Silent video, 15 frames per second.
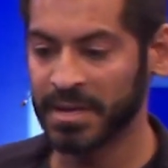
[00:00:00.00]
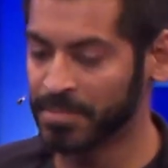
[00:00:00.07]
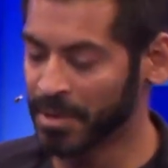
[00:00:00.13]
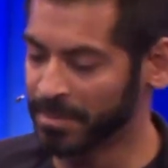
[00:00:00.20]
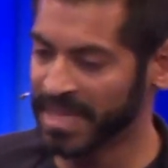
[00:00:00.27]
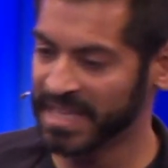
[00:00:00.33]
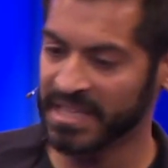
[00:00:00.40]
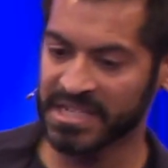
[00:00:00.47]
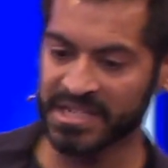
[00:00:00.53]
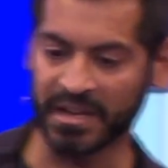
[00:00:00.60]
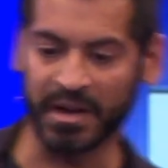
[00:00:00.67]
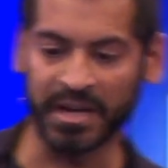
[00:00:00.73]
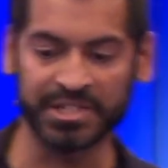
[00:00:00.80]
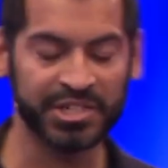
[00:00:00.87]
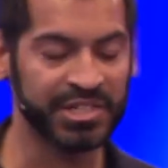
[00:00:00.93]
But me and this
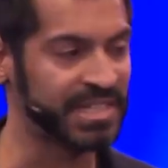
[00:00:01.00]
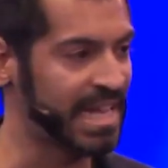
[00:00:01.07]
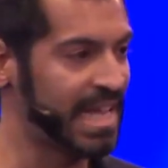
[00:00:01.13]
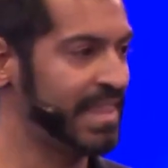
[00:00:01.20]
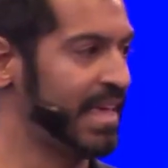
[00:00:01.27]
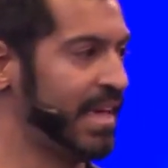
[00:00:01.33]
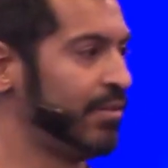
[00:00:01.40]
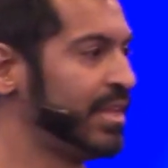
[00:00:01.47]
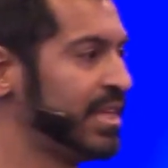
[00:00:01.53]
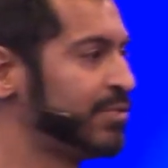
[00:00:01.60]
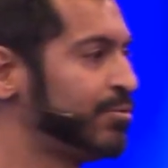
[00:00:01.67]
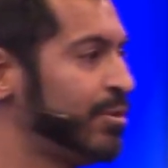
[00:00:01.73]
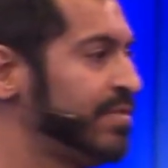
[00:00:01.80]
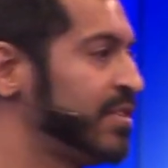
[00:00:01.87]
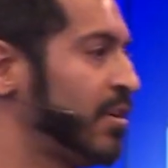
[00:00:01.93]
guy just sat there on
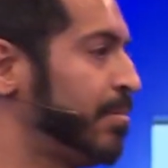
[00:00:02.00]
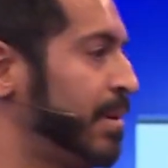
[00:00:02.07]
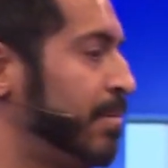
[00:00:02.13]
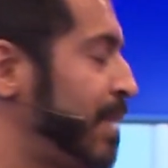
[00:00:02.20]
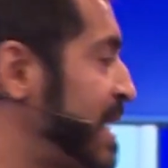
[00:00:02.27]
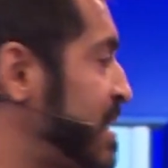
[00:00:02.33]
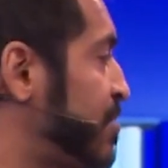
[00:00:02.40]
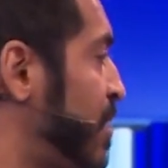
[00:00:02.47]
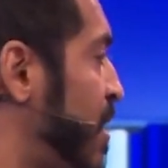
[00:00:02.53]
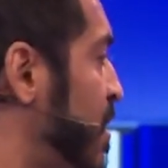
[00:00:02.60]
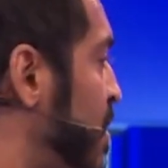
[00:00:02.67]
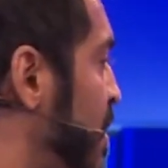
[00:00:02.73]
this rooftop in Basra